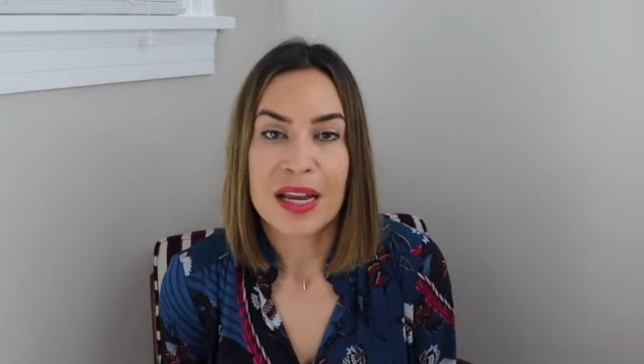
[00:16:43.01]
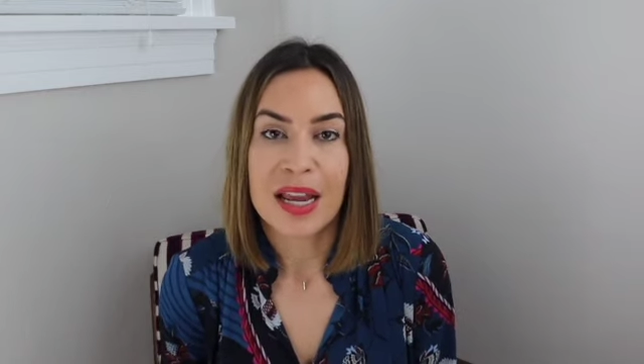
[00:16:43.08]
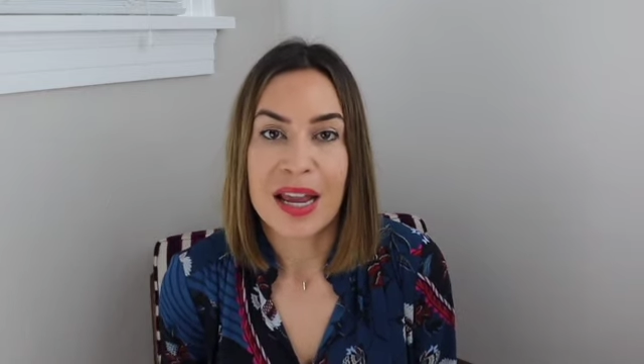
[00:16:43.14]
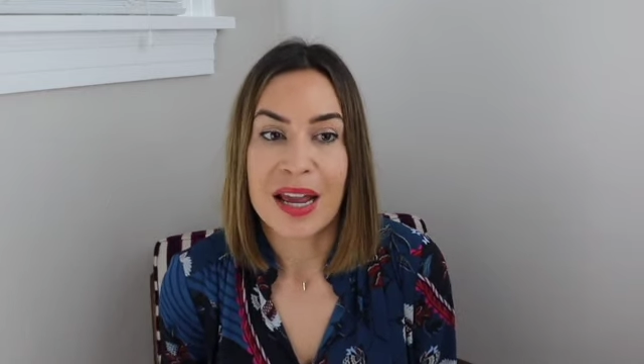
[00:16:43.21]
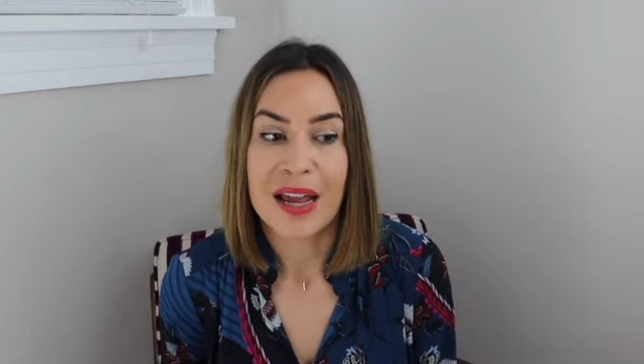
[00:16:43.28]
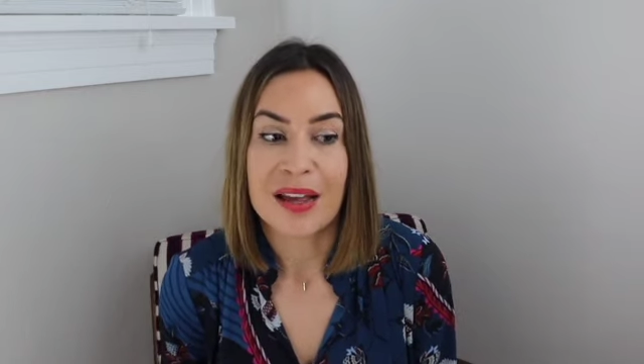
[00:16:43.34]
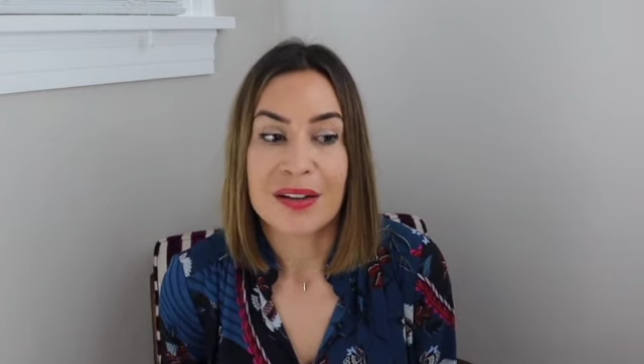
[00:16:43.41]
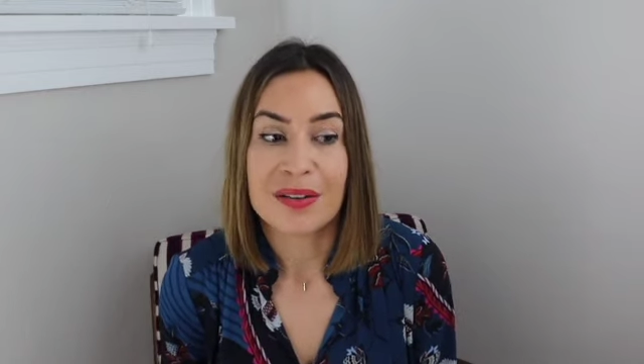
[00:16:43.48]

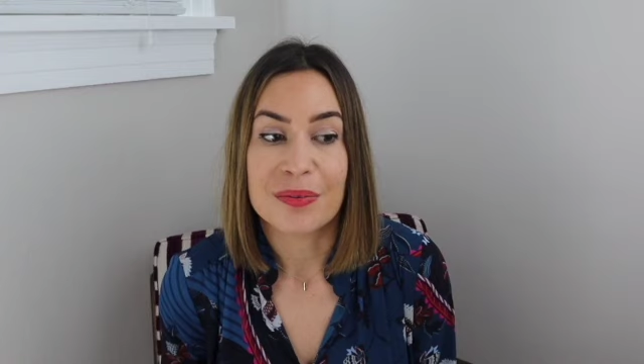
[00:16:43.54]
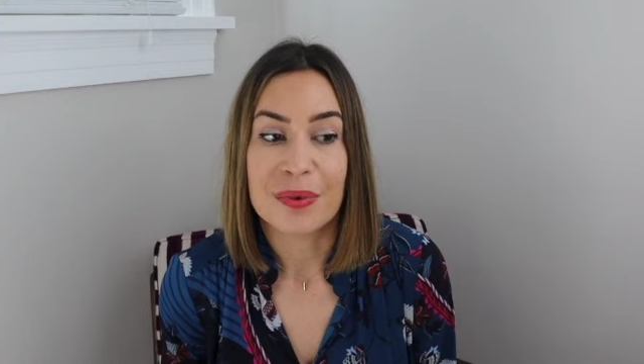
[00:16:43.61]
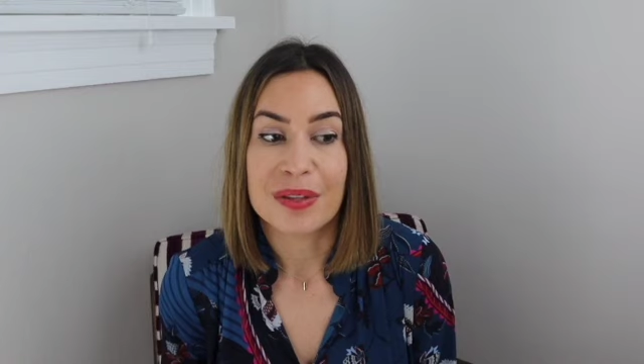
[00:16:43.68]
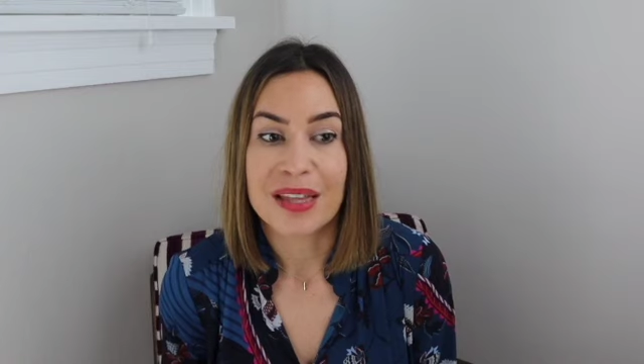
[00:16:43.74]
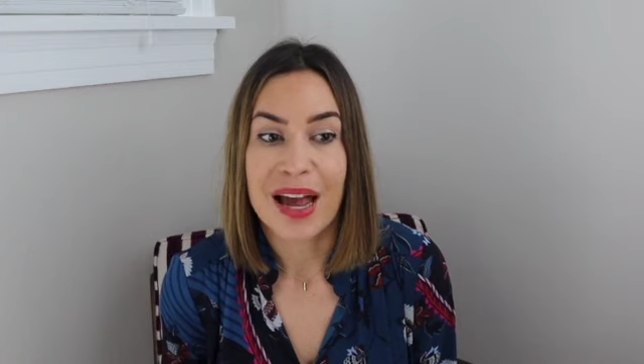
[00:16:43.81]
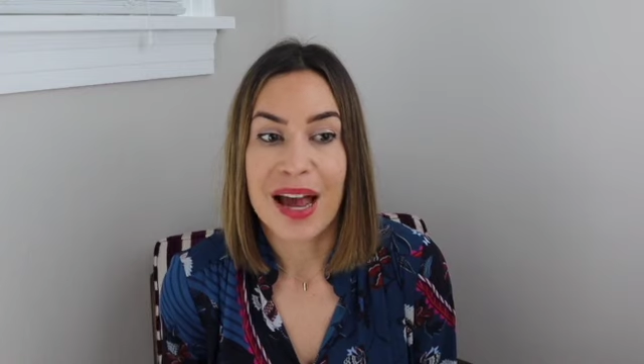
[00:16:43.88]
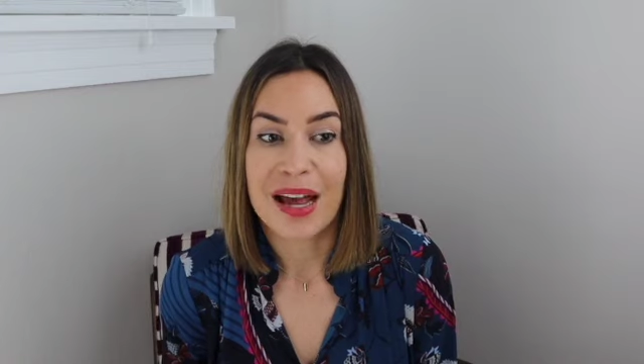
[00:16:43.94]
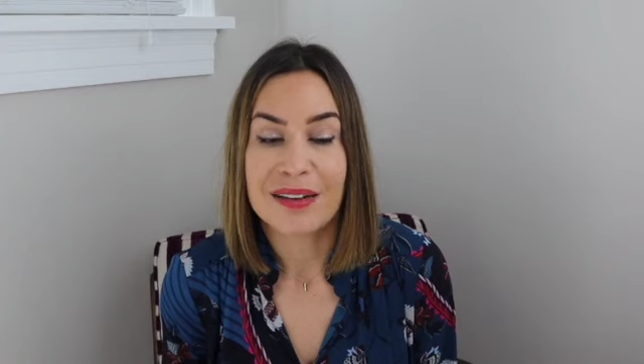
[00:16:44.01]
And with
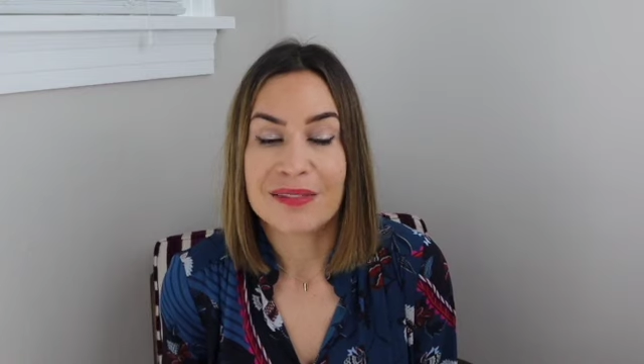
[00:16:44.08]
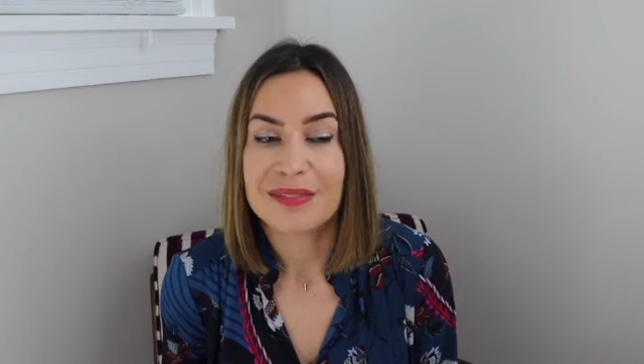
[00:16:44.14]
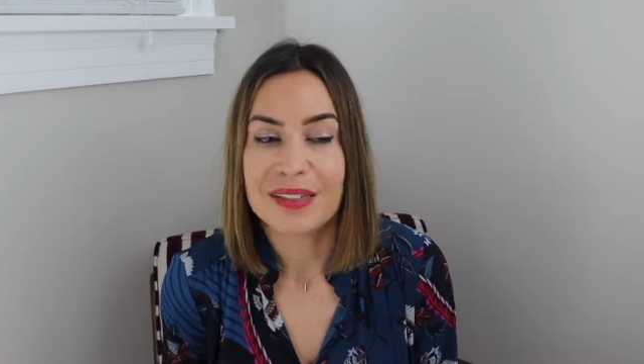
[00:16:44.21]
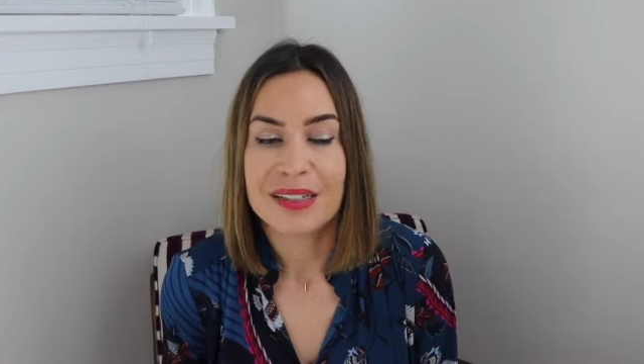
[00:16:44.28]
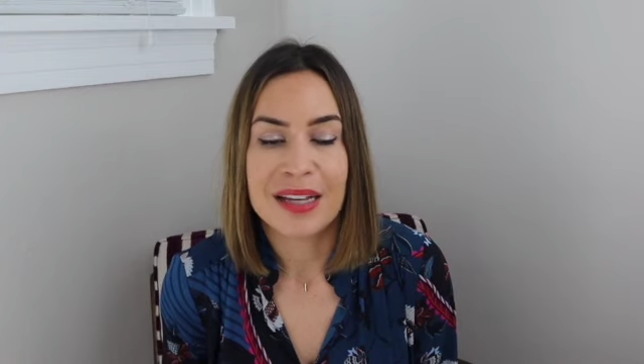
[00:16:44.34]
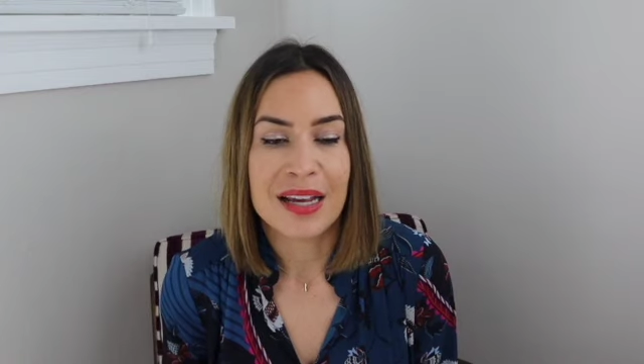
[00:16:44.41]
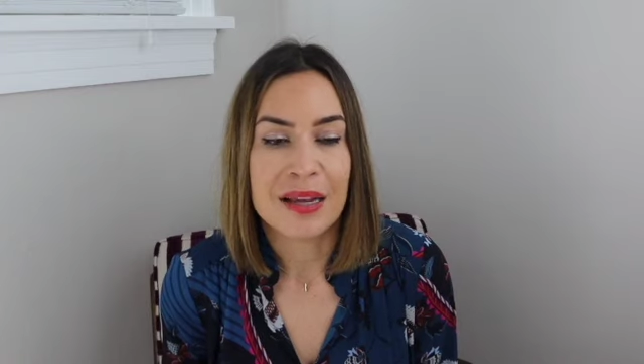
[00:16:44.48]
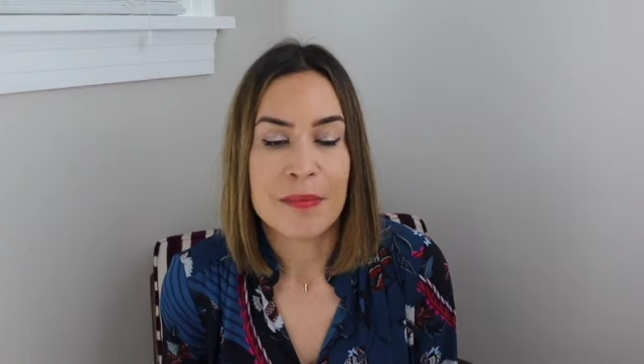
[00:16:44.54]
that,
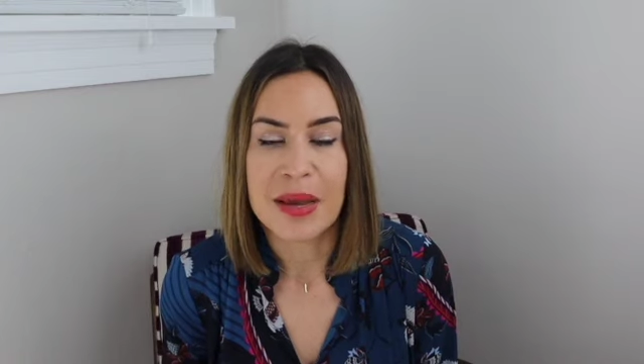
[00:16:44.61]
it